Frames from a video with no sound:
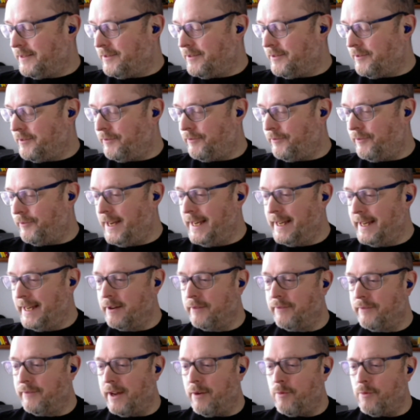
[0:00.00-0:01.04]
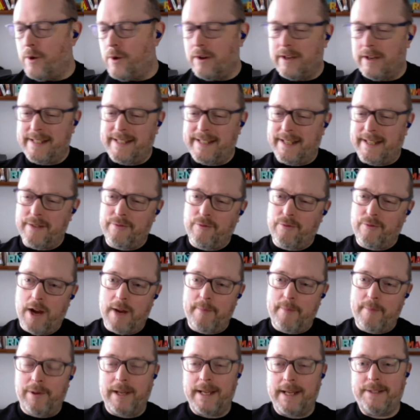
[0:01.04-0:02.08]
feeling of, well, is it the right
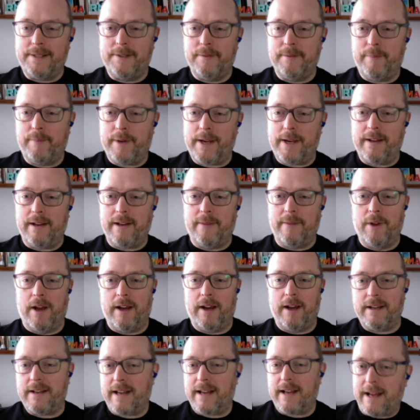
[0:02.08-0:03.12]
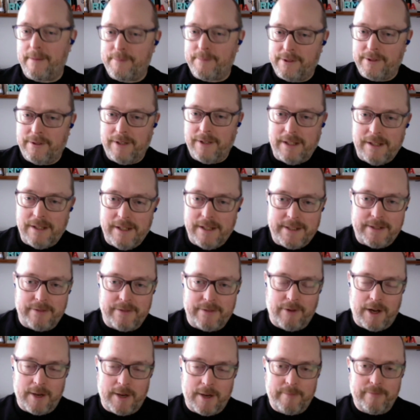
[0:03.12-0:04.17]
place to be? And I'm like, yeah, absolutely is the
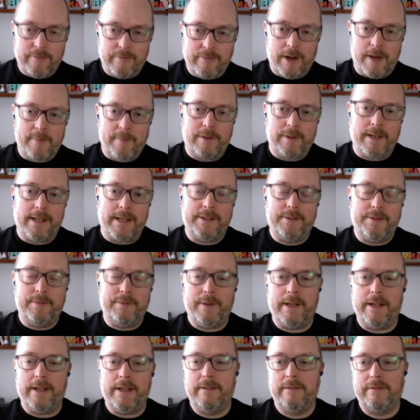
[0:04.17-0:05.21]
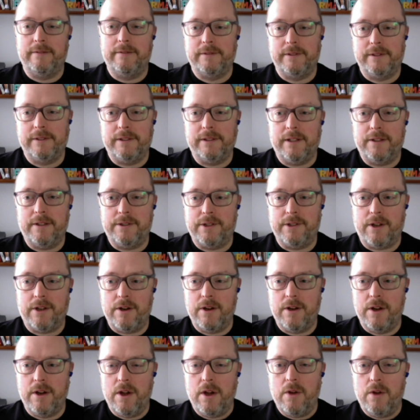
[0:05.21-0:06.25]
right place to be. So
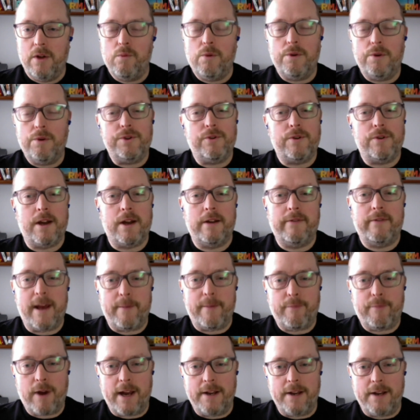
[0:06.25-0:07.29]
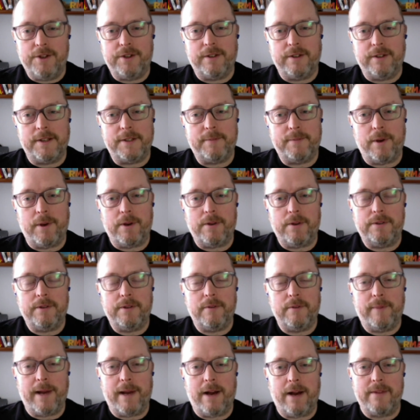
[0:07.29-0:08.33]
what was your kind of apprehension, I suppose,
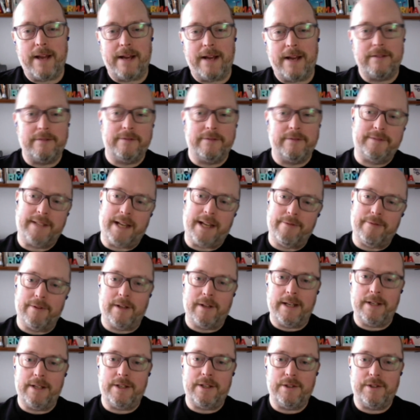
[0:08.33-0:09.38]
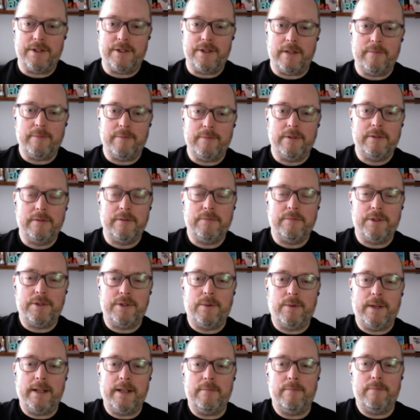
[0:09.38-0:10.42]
about that relationship
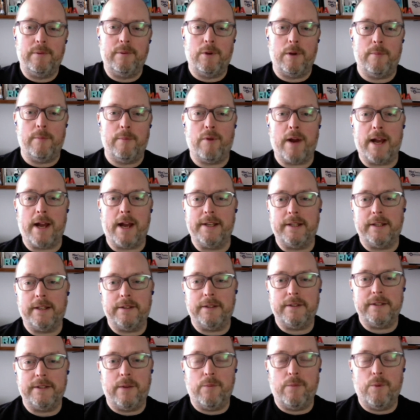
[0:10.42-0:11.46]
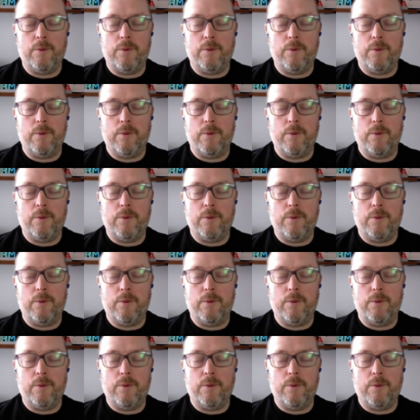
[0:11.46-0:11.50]
between employer branding and